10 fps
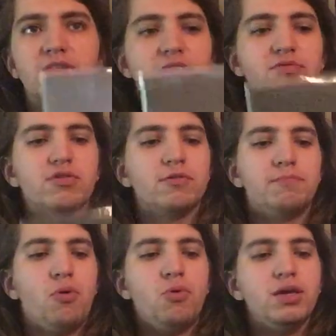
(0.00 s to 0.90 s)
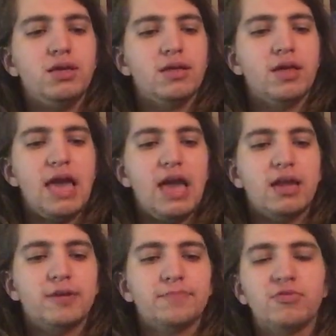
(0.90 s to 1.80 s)
gives it a point.
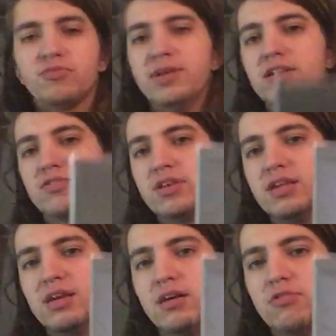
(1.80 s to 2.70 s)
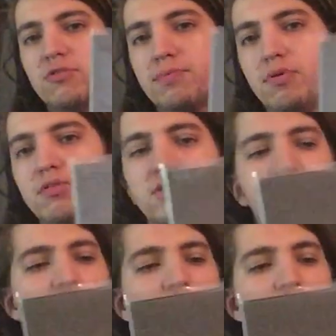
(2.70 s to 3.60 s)
Add up those minutes, and you get hundred points, a
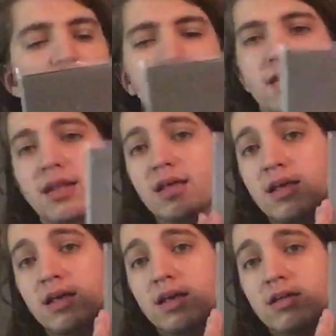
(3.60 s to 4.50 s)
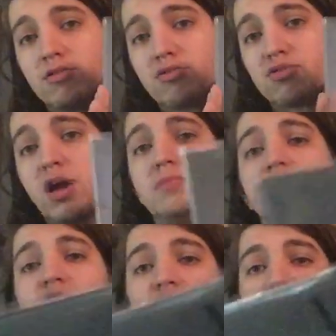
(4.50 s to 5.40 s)
ten out of ten. So
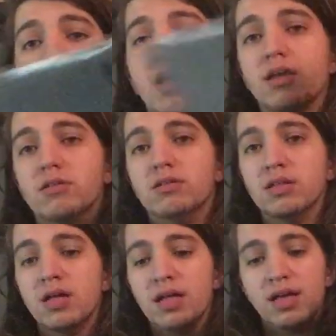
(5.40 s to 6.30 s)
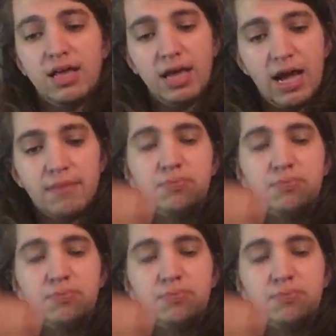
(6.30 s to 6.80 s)
Schammasch Triangle, I